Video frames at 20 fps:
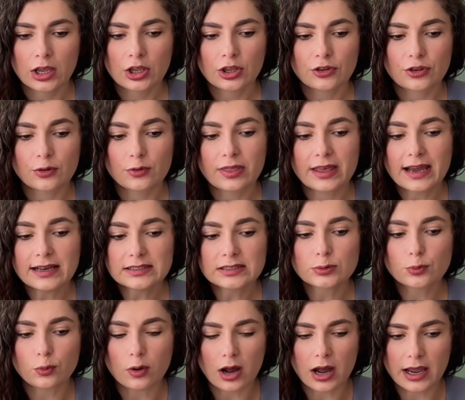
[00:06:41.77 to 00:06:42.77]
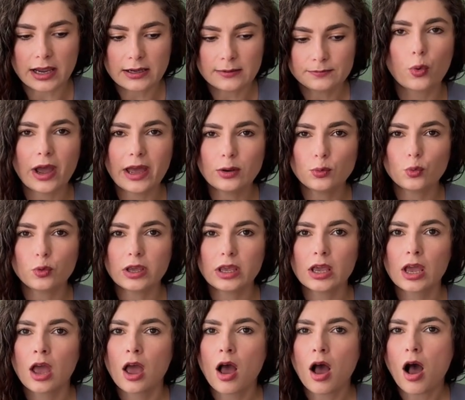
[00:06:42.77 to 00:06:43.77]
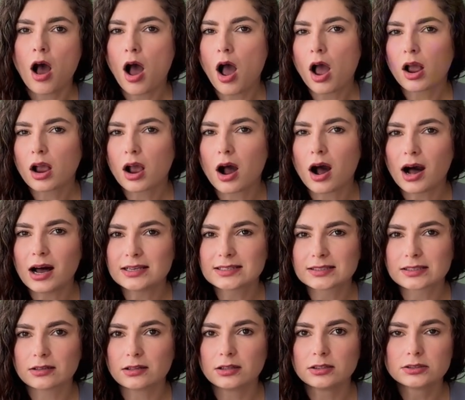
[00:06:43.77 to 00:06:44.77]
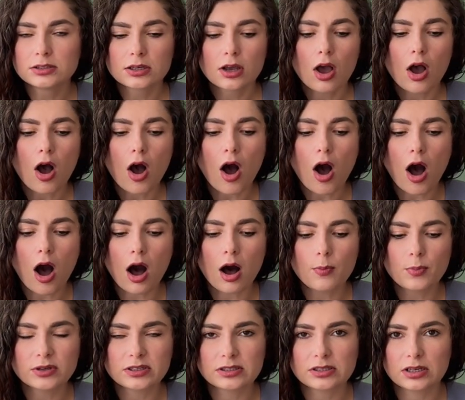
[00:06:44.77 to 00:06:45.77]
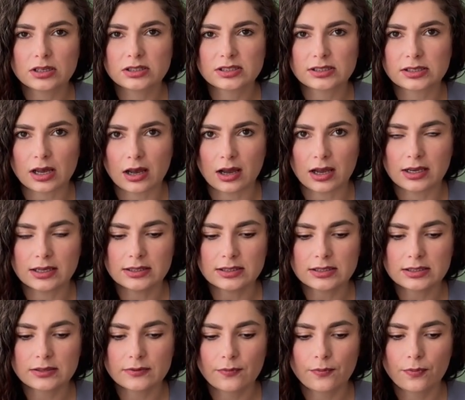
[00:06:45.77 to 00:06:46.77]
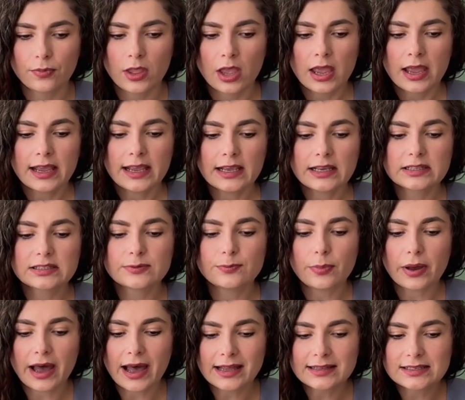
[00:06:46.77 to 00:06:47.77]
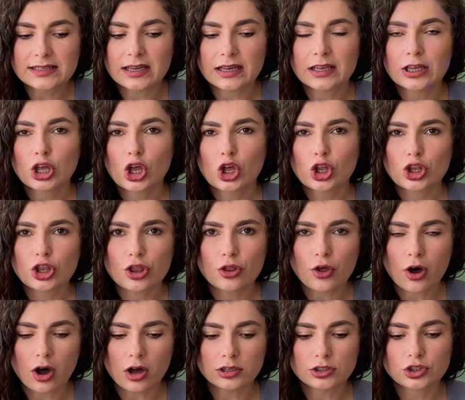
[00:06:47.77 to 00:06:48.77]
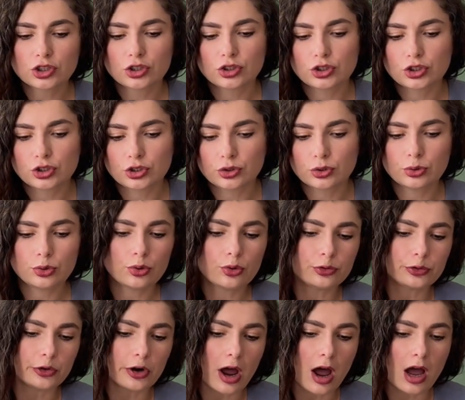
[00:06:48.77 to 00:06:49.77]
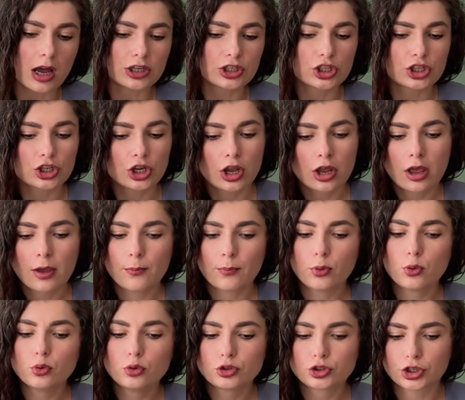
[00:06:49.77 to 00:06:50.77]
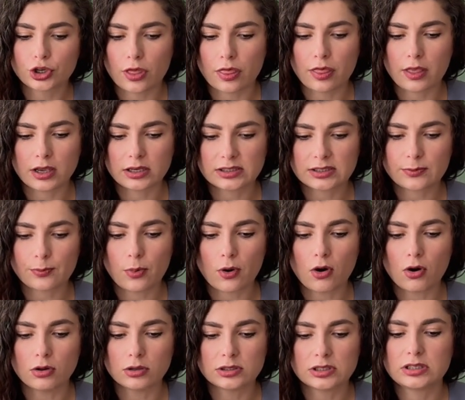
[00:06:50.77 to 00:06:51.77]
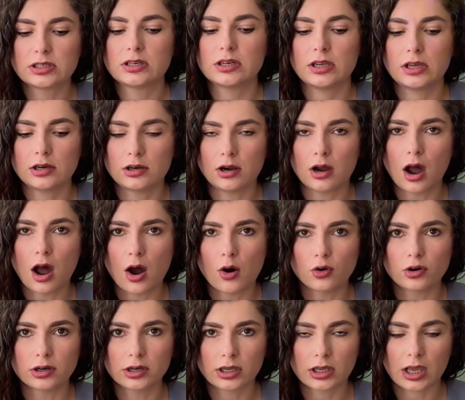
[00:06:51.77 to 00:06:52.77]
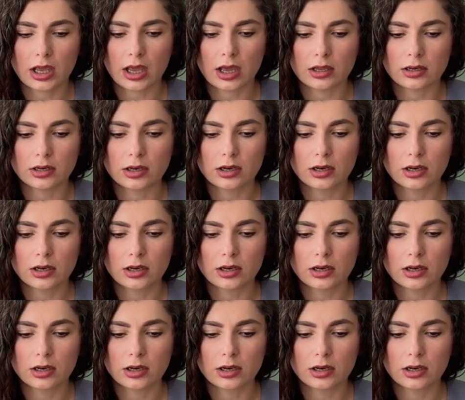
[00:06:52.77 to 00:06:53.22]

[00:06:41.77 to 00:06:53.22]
So that's why when we castled opposite sides, it's better not to rush pushing these pawns near our king,